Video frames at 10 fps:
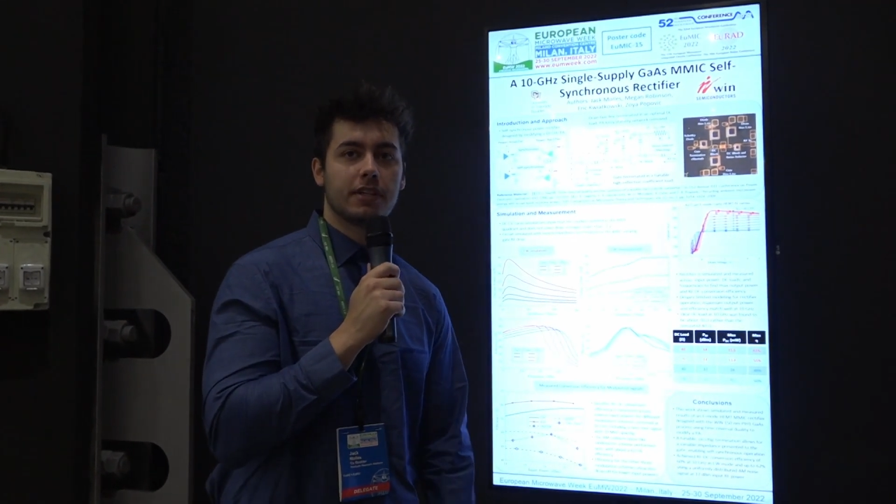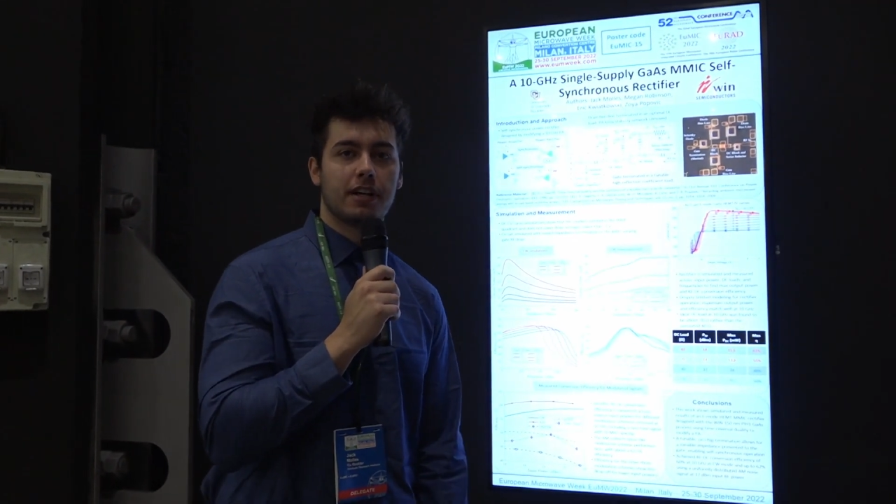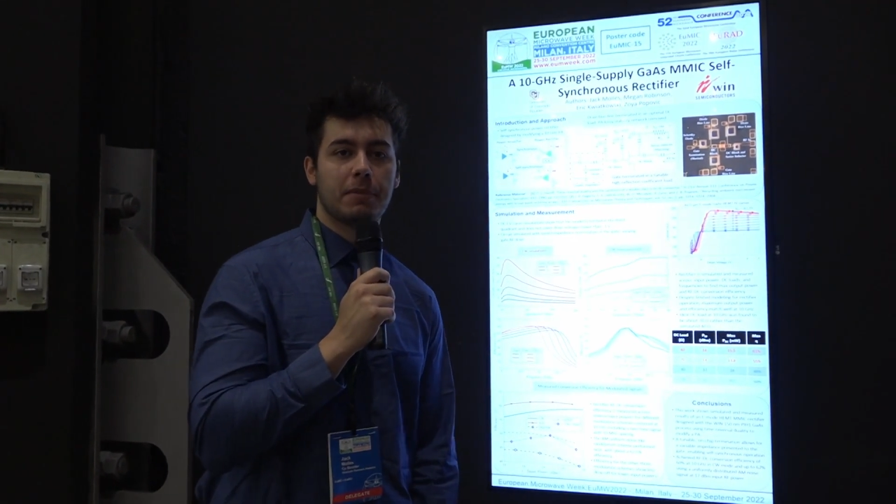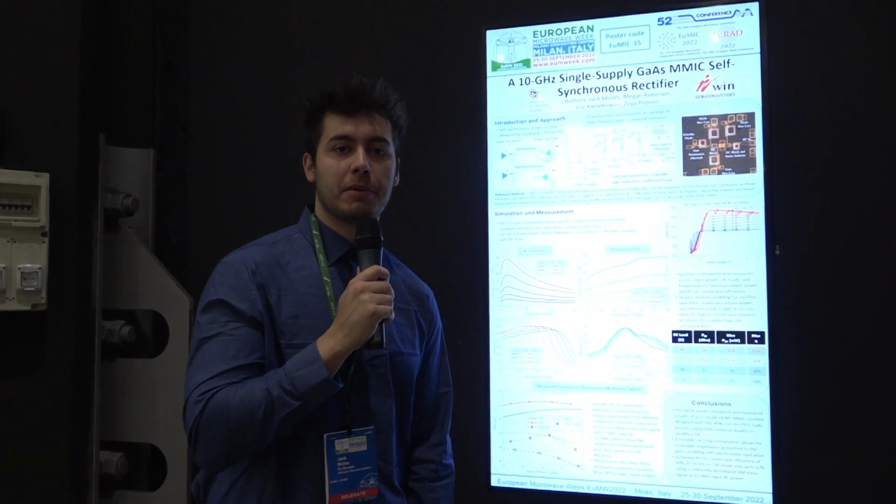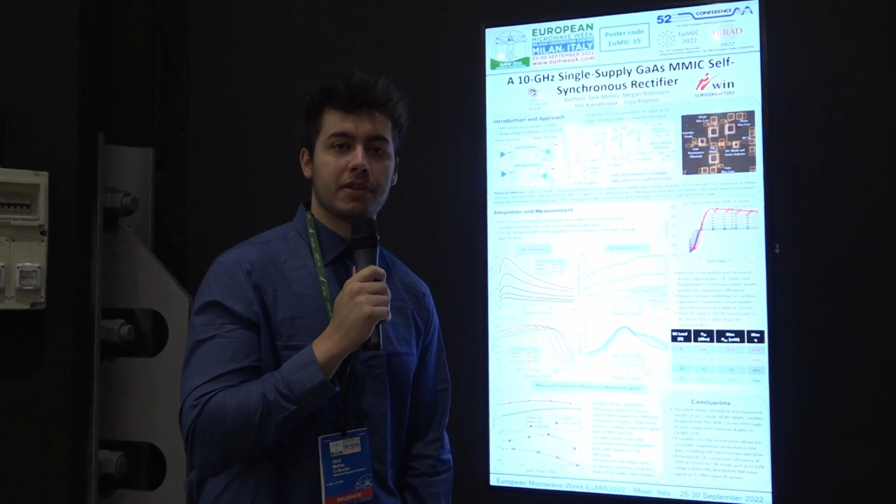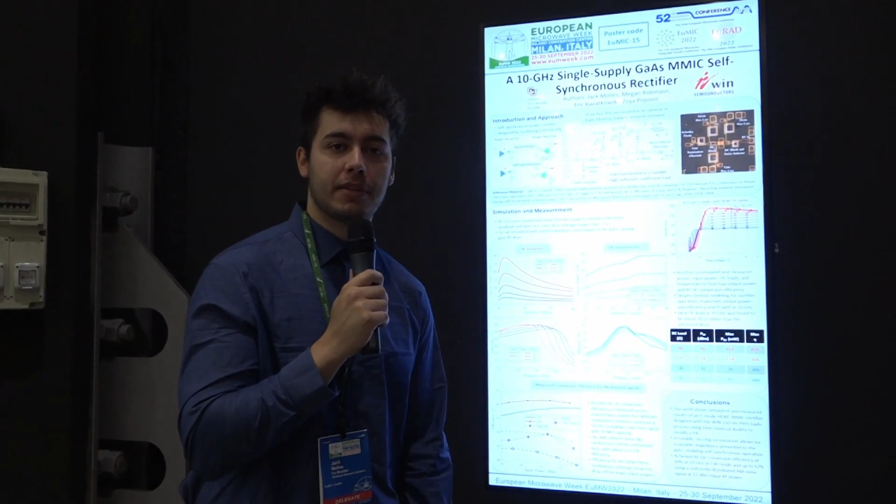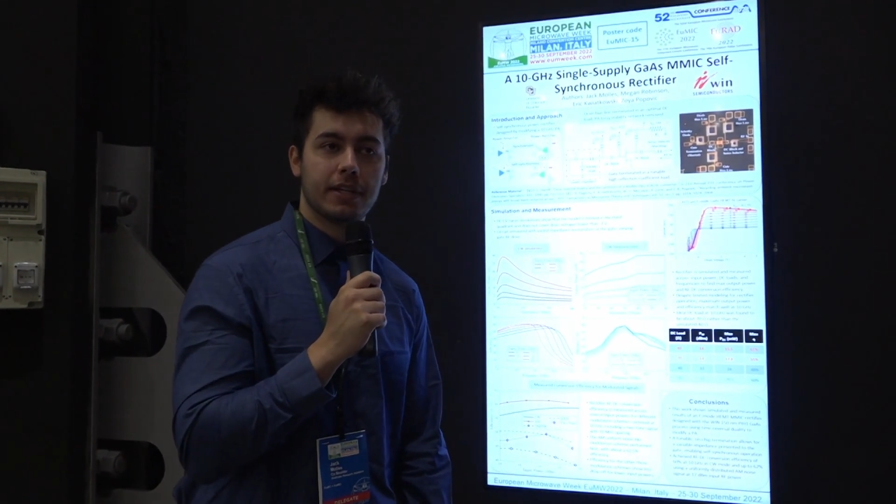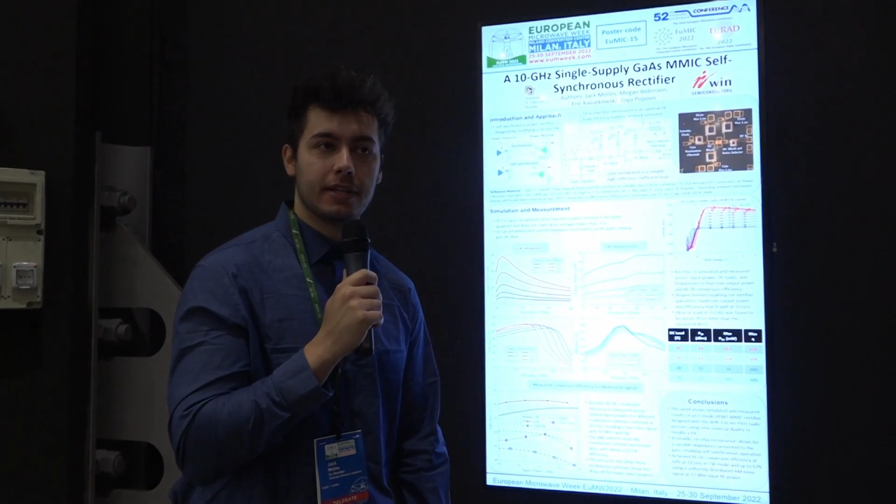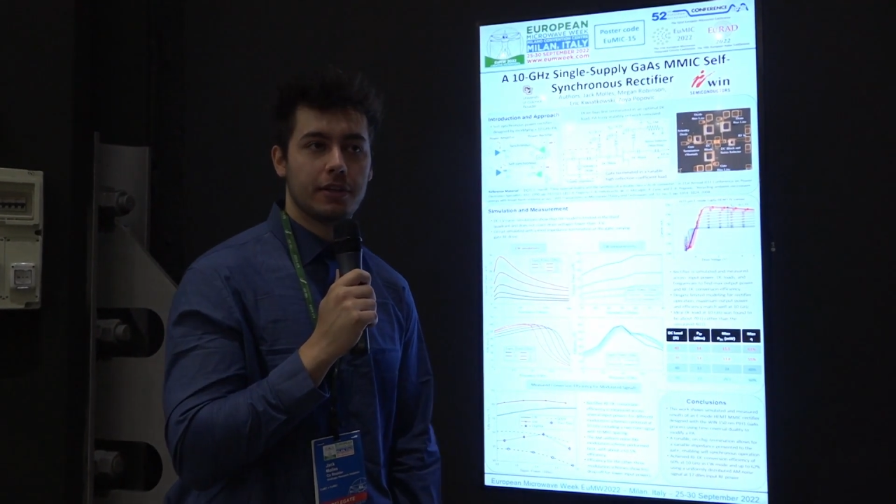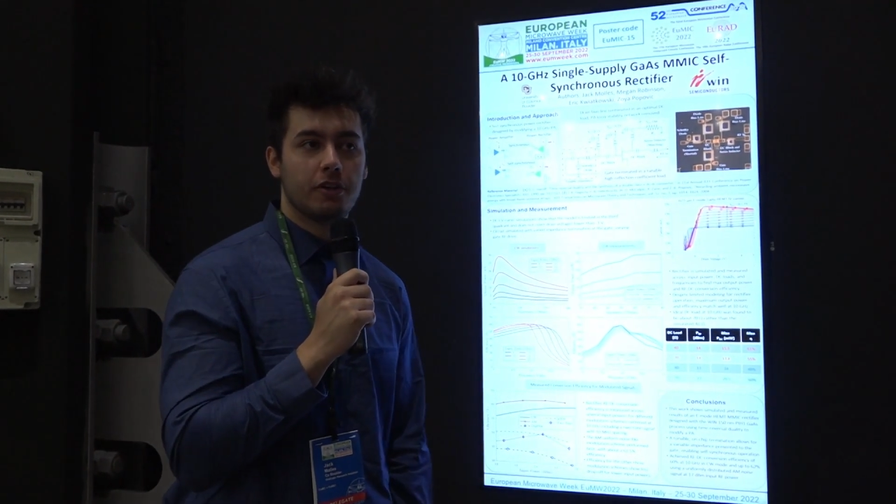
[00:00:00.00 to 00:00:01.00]
I'm here at
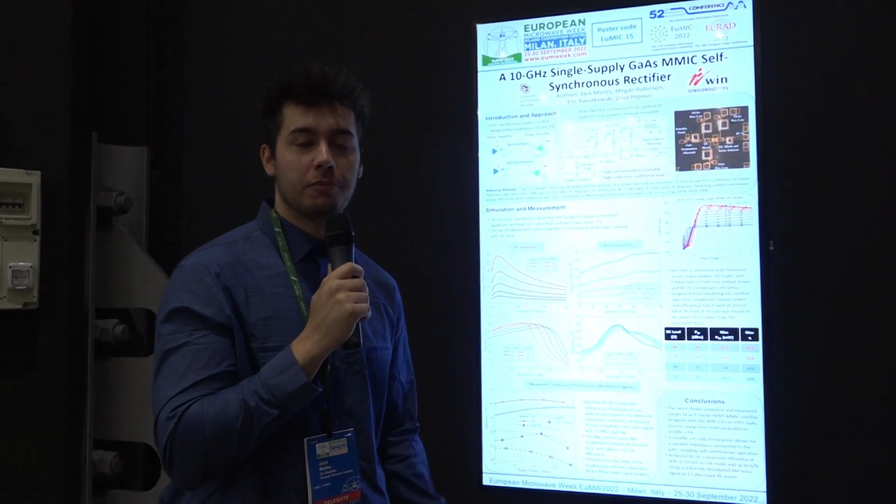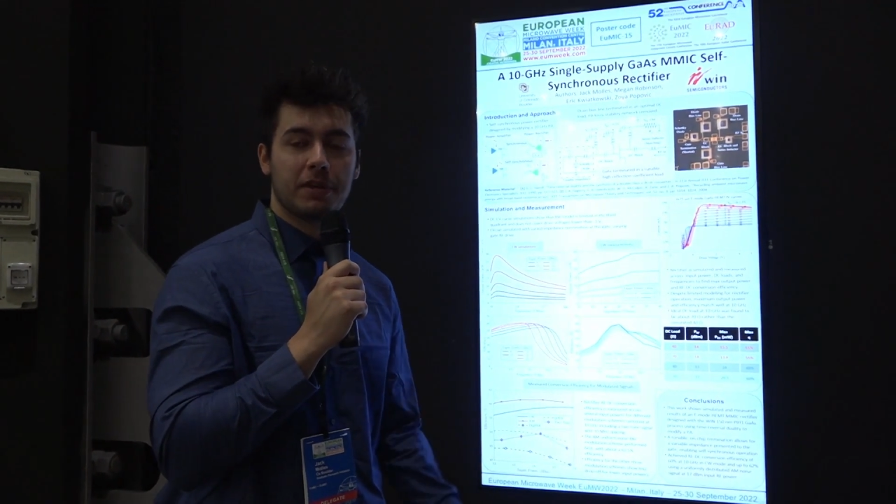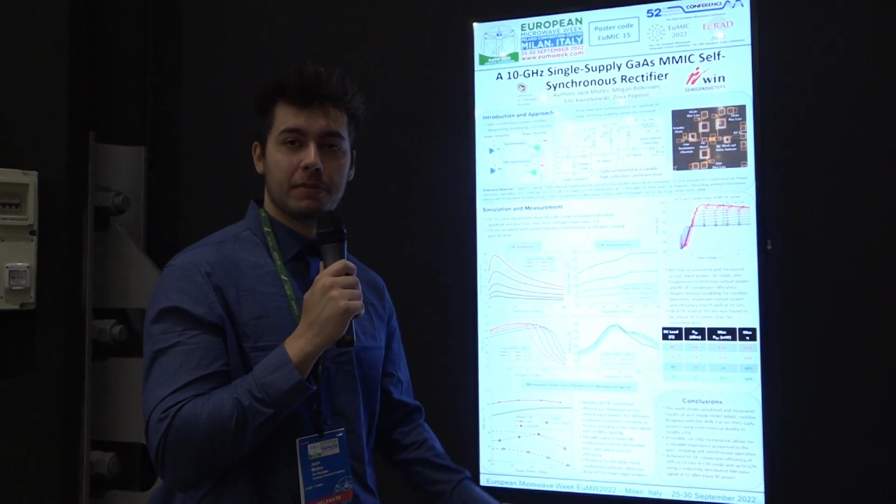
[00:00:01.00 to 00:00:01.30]
the European